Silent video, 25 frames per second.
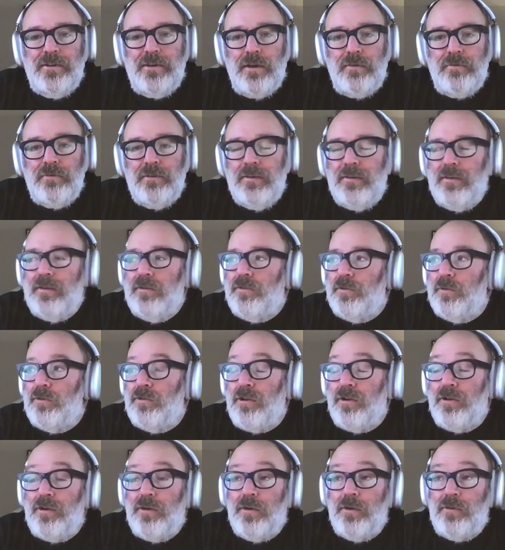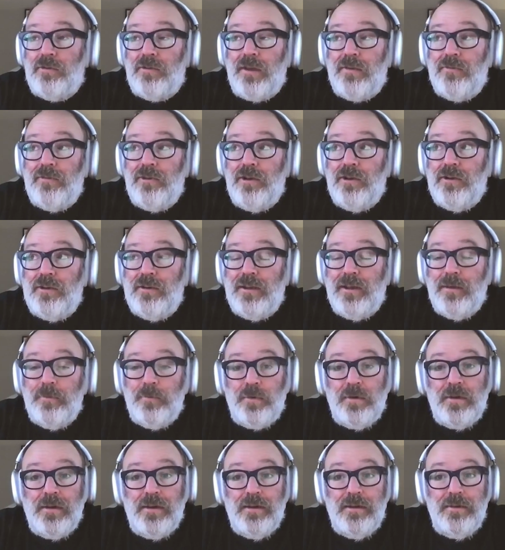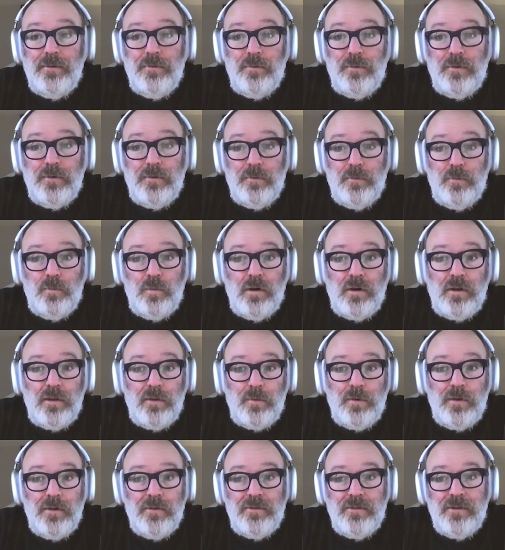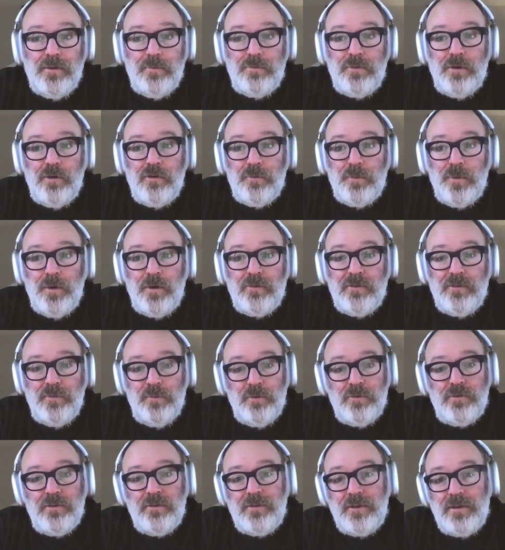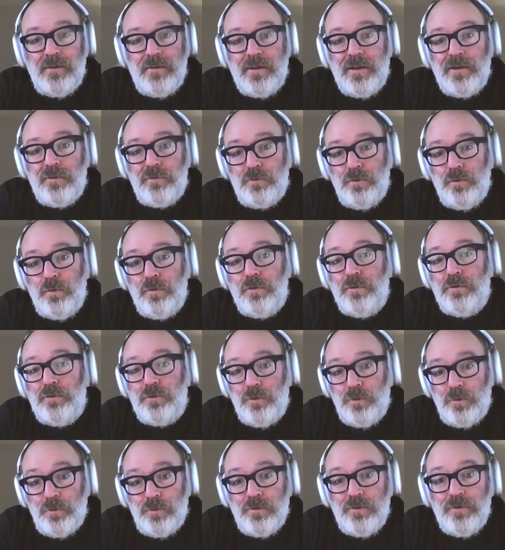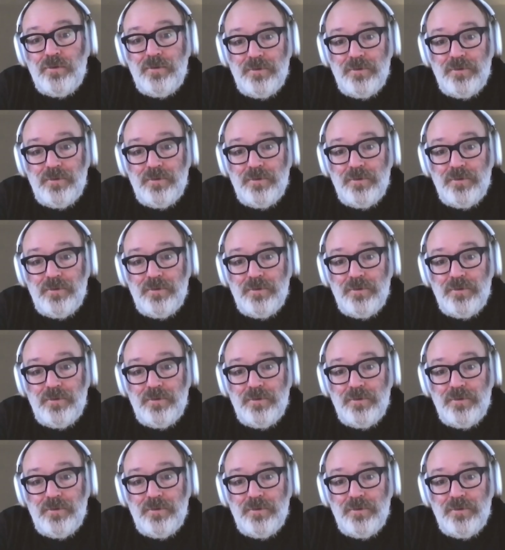cover it in the interview, which I don't know because I haven't heard it yet. But he, one of the ways he approached marketing was to take the Ads for Authors course.